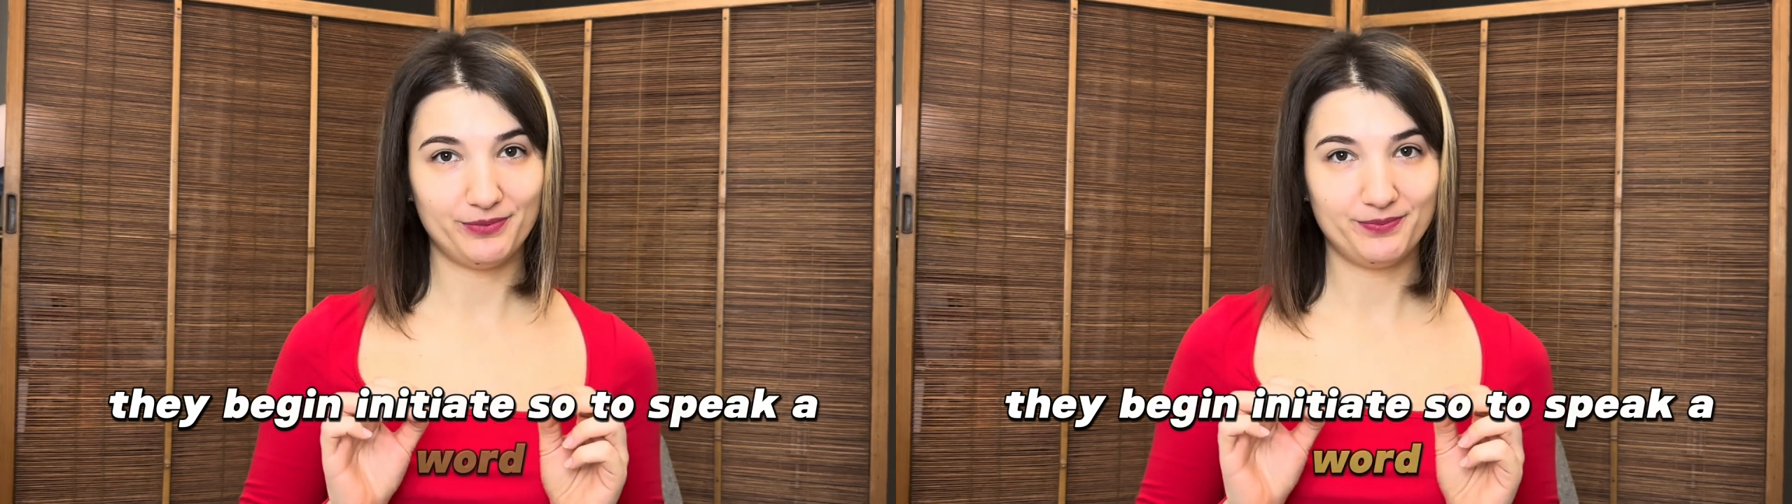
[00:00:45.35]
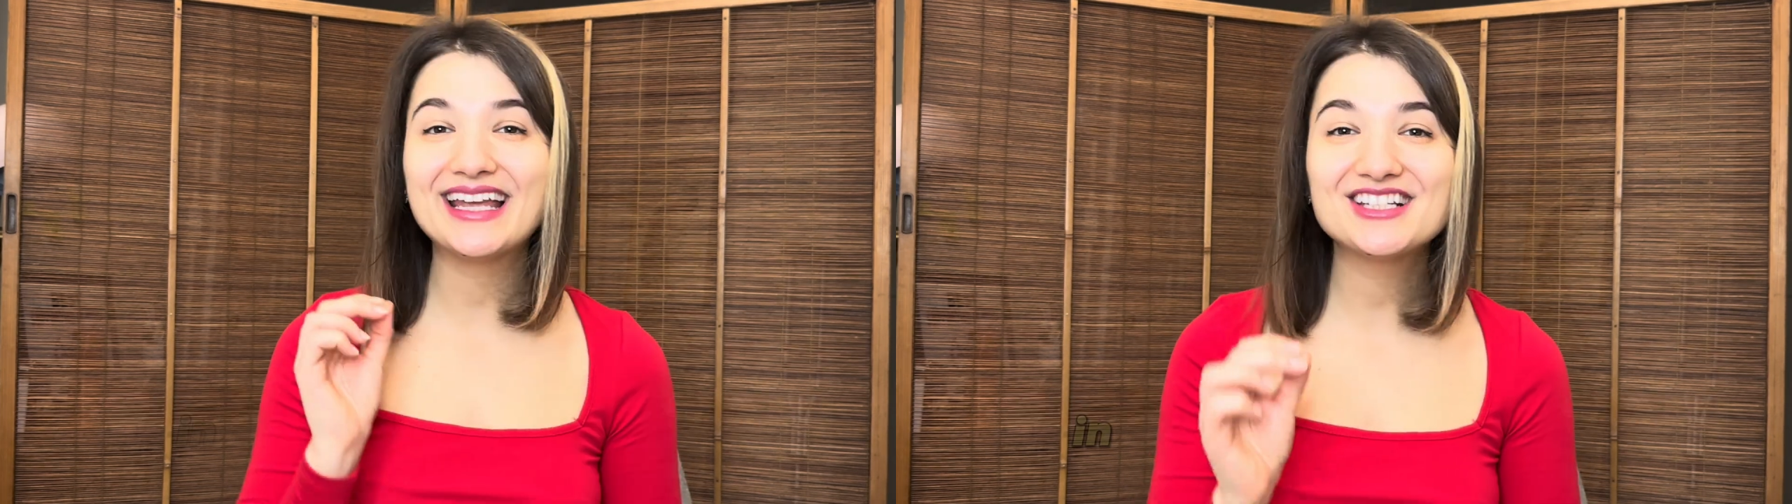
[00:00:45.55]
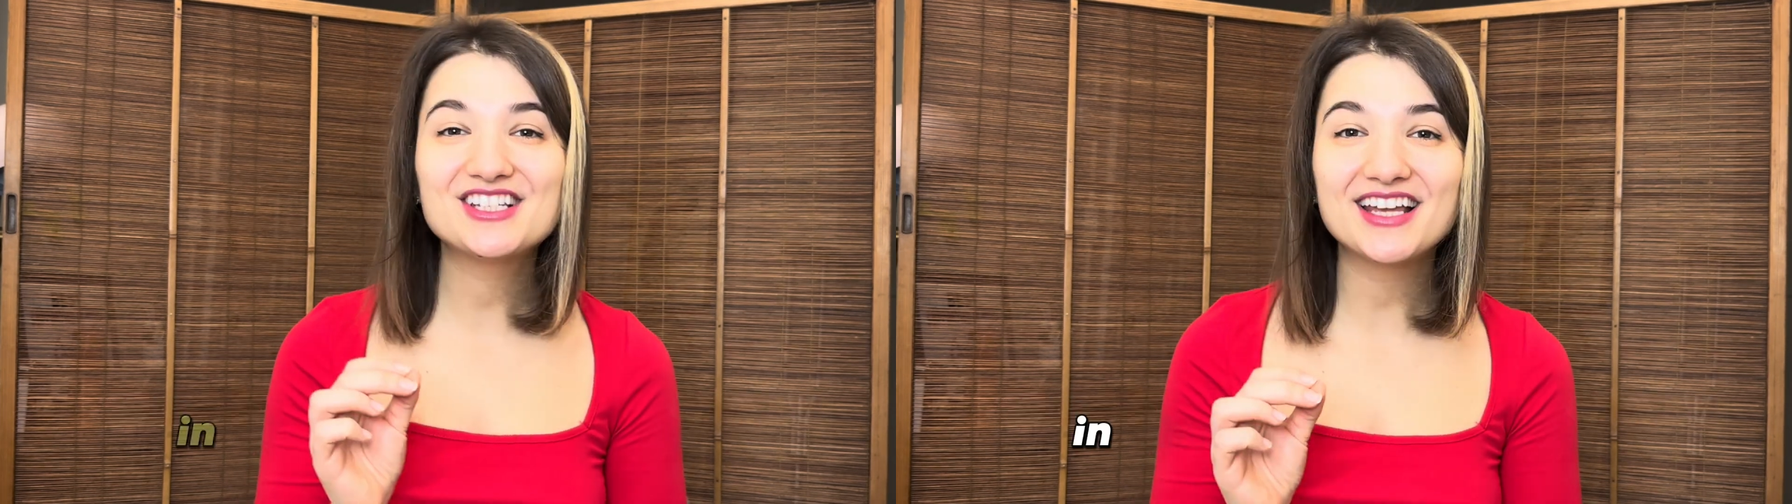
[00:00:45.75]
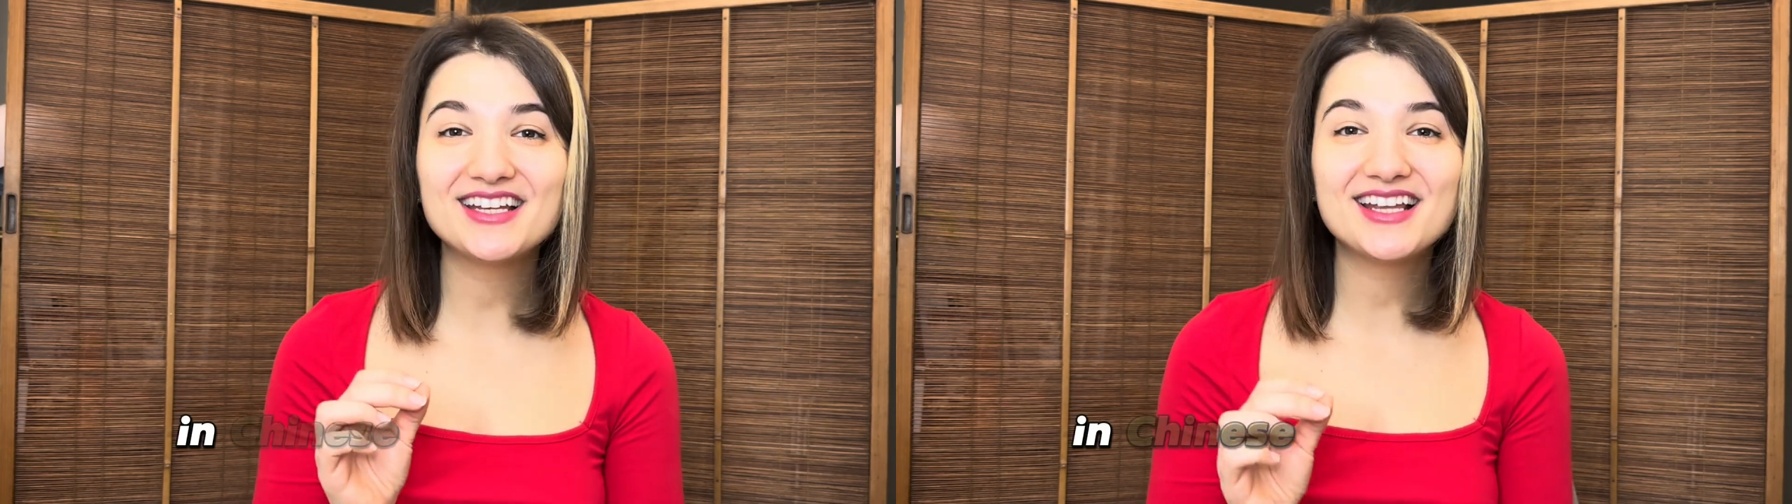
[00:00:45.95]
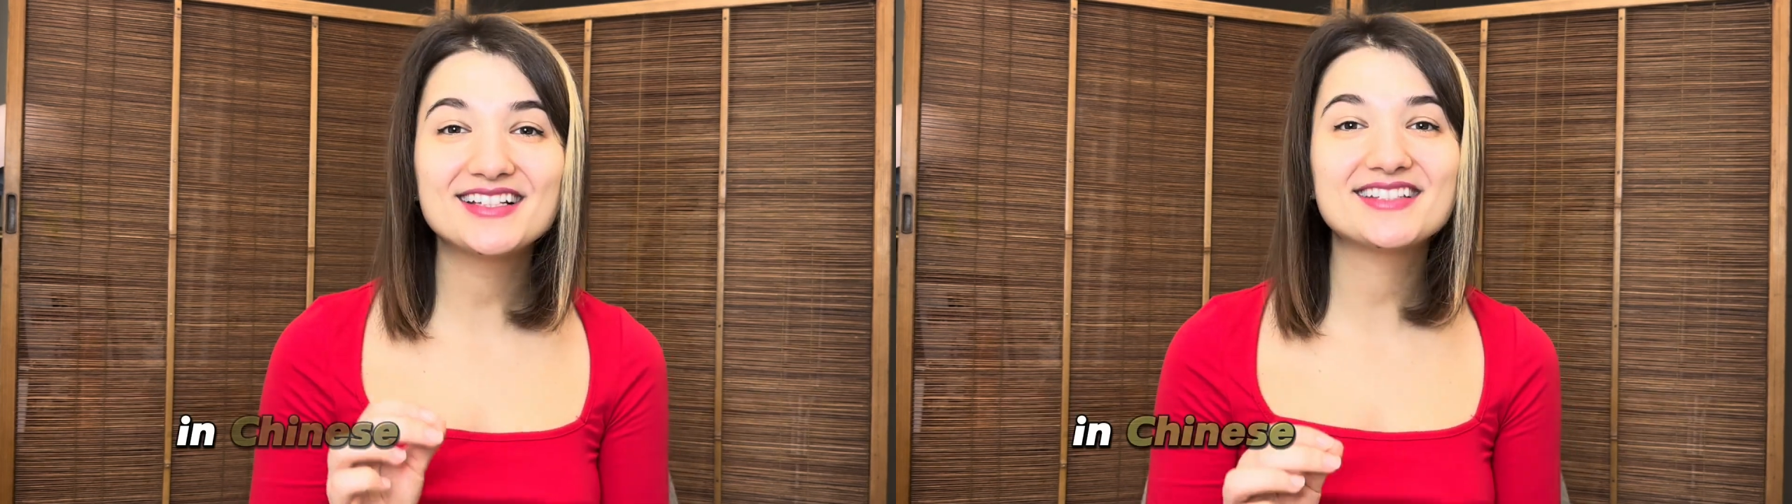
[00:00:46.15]
In
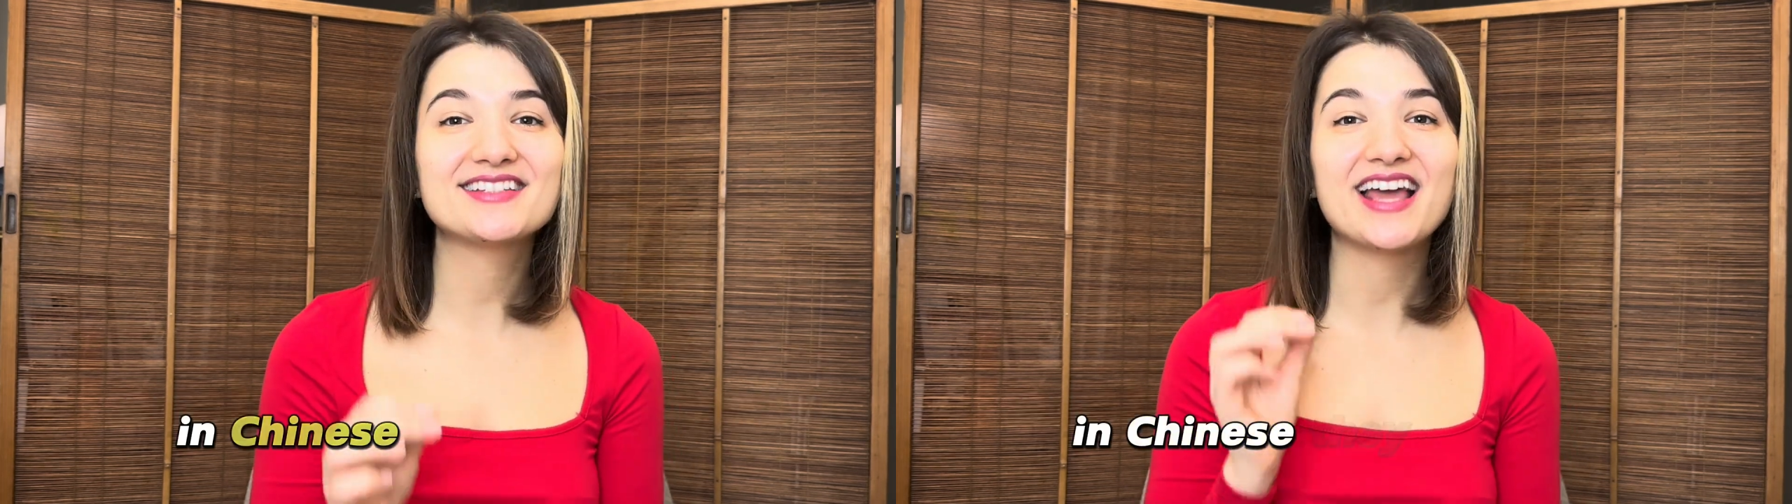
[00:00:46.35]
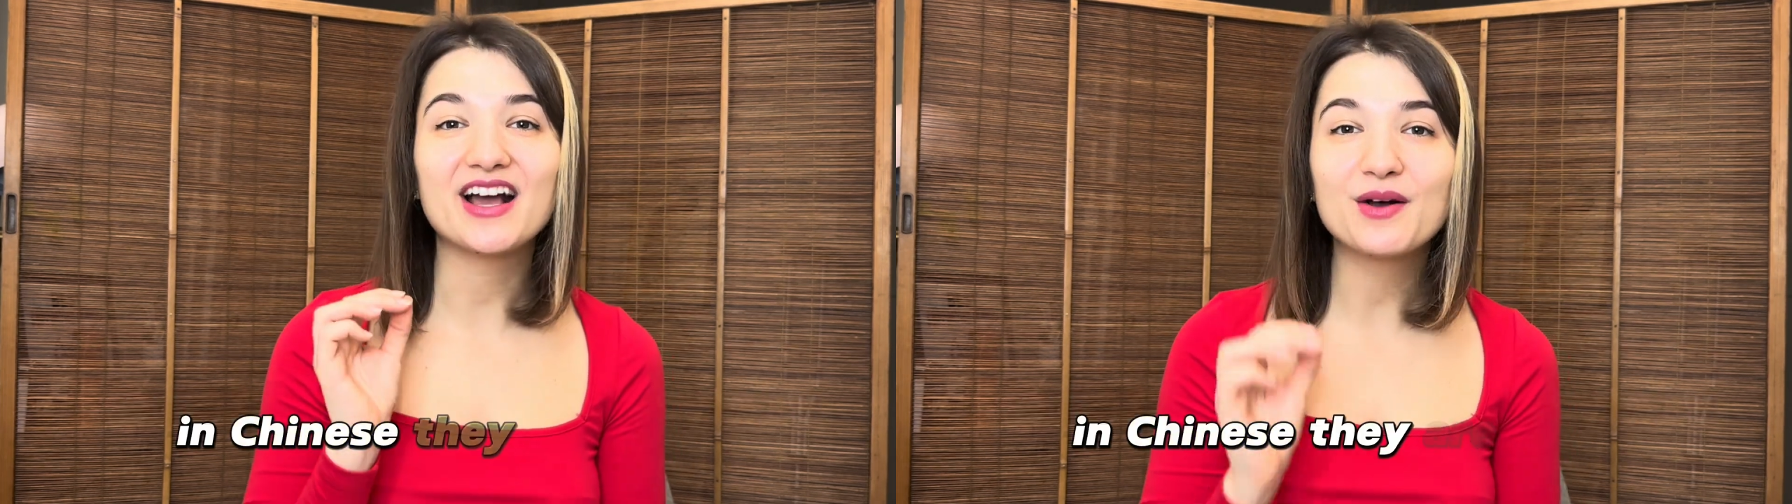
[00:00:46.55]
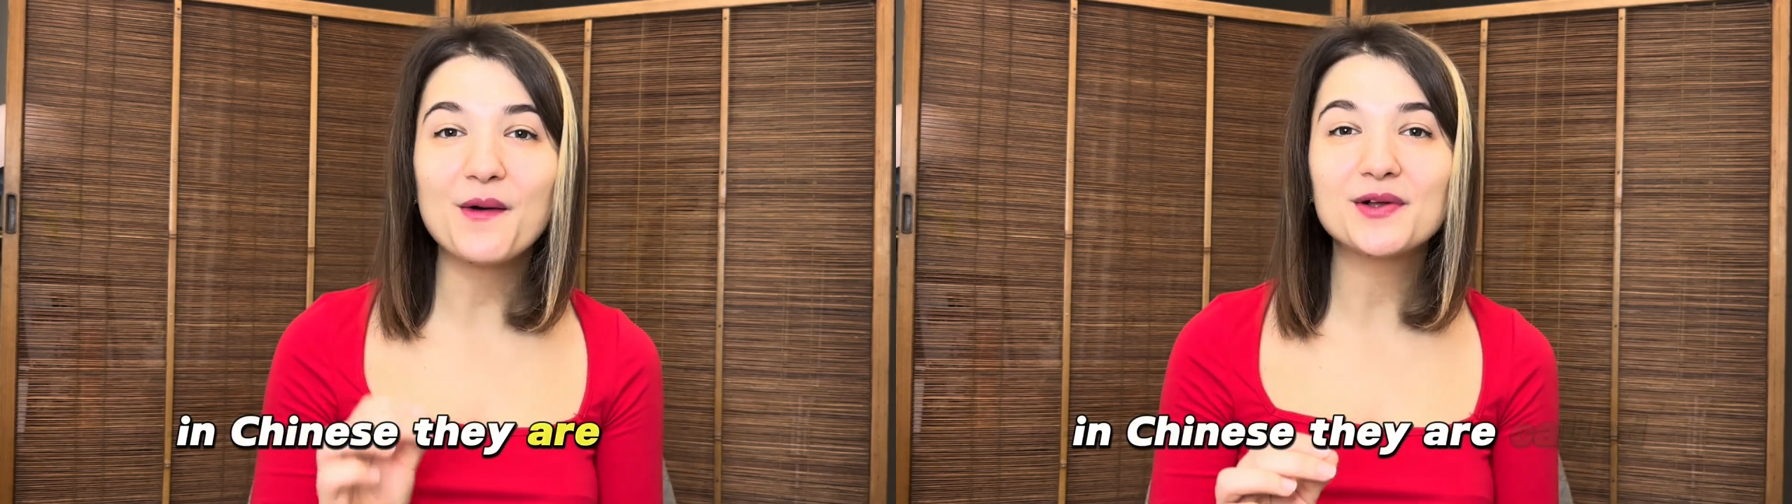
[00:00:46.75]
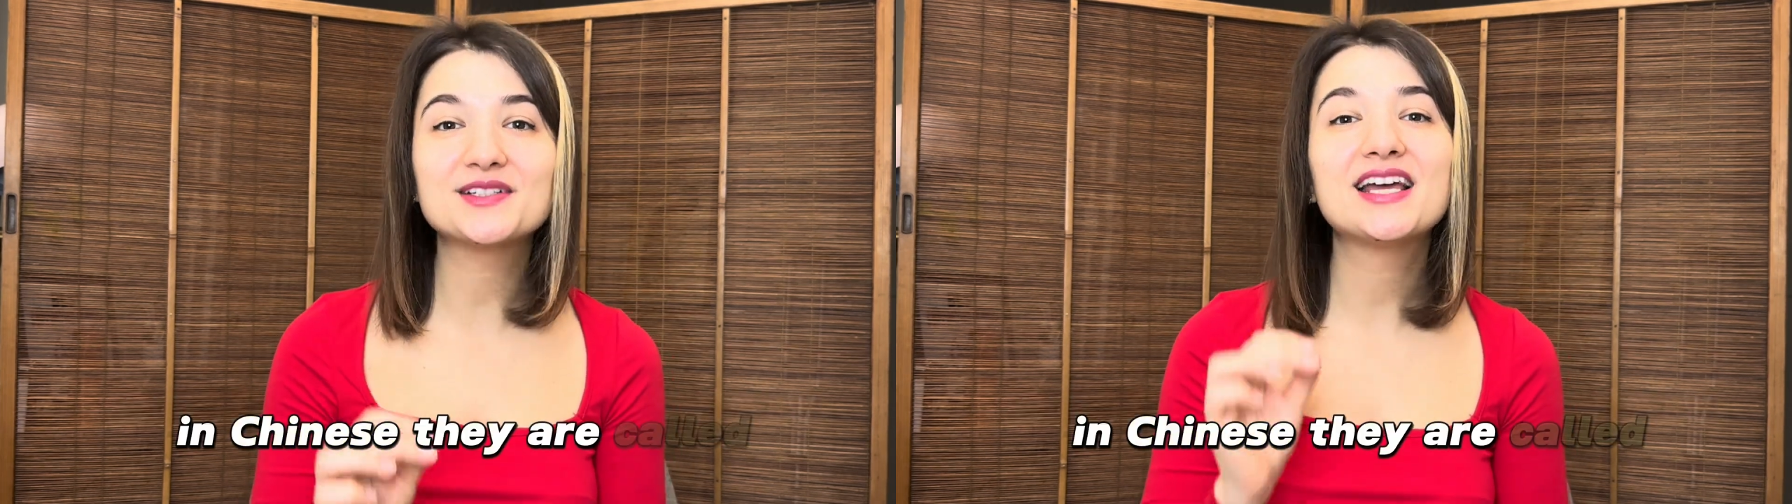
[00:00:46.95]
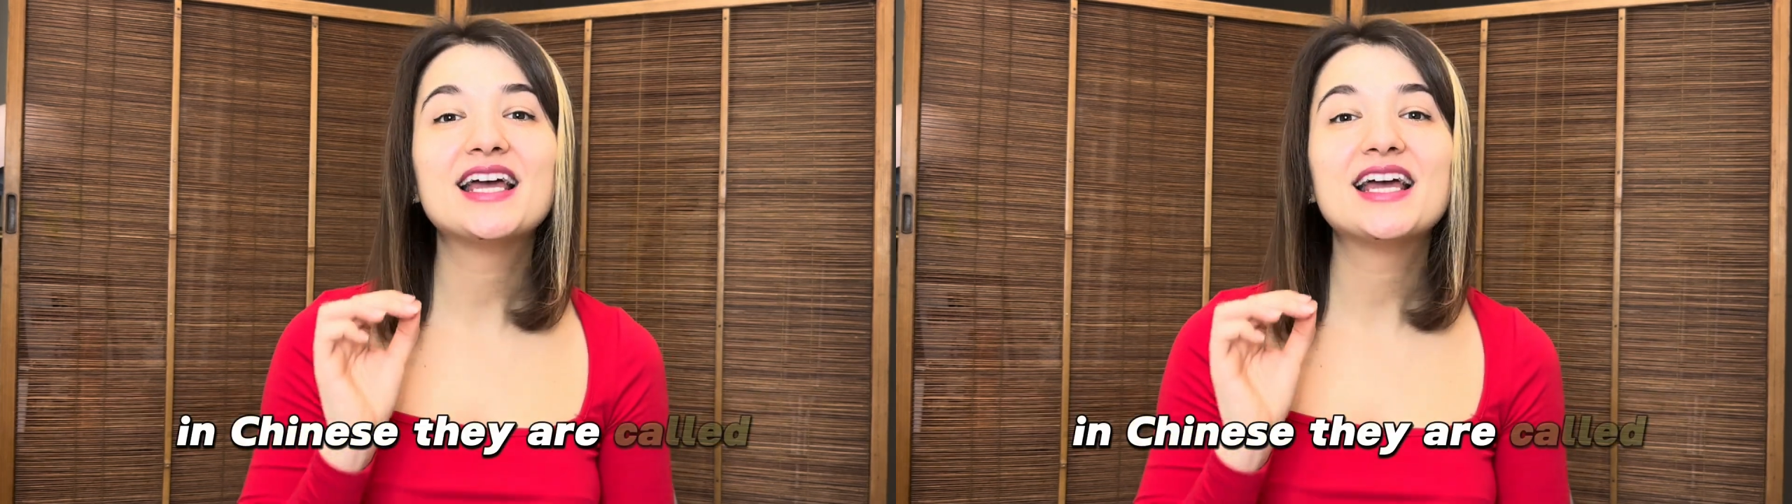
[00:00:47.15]
Chinese, they are called